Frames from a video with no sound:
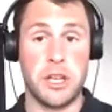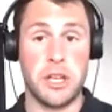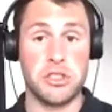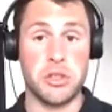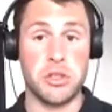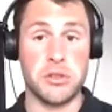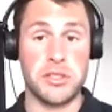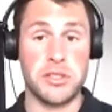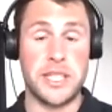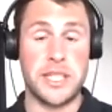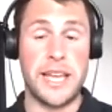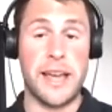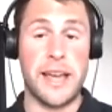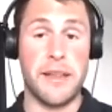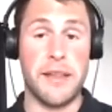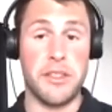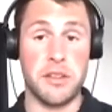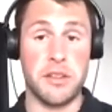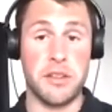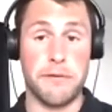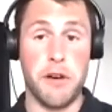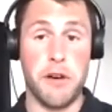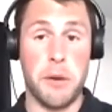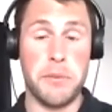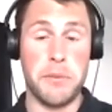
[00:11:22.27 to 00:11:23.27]
So it's
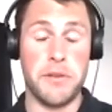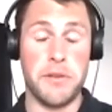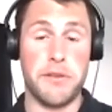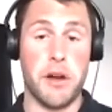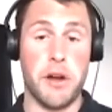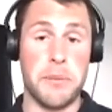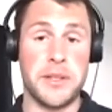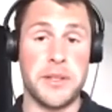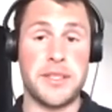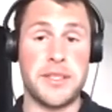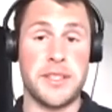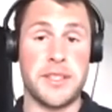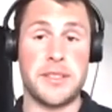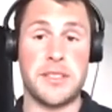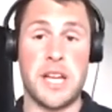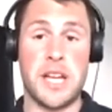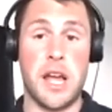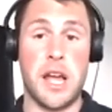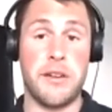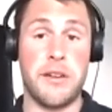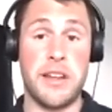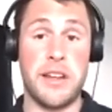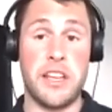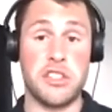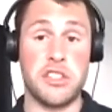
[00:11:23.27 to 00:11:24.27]
vomiting and
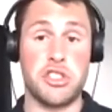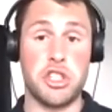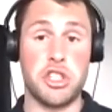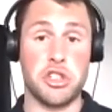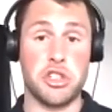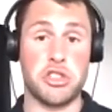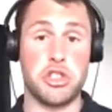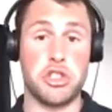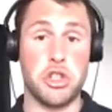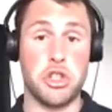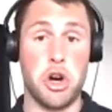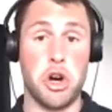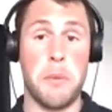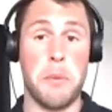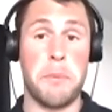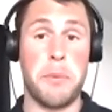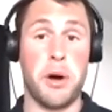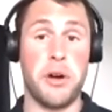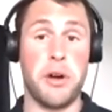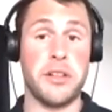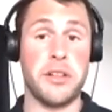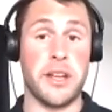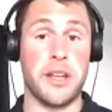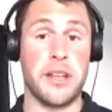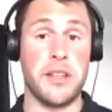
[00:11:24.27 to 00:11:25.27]
diarrhea is just your
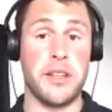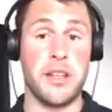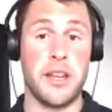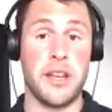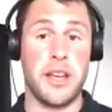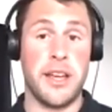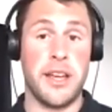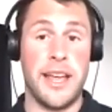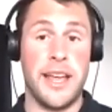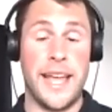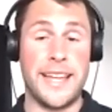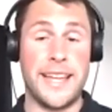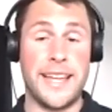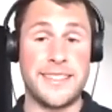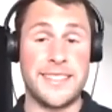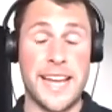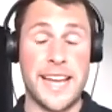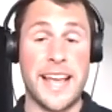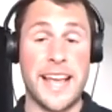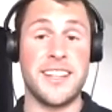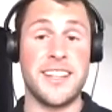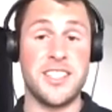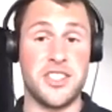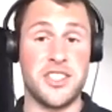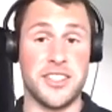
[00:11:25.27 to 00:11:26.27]
body
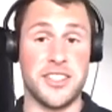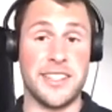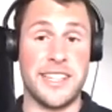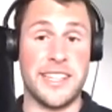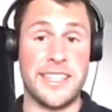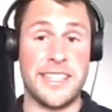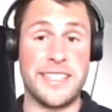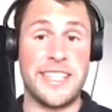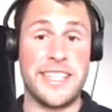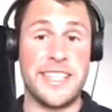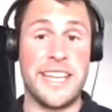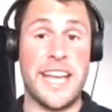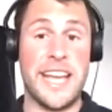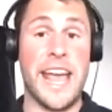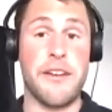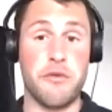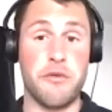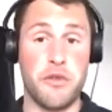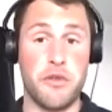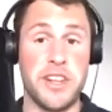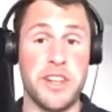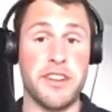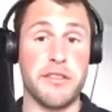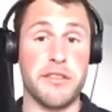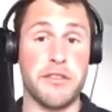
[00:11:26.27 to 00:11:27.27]
intelligently getting
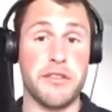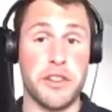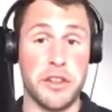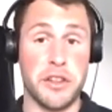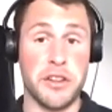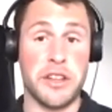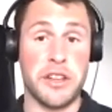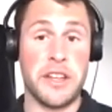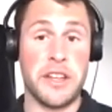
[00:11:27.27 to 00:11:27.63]
rid of the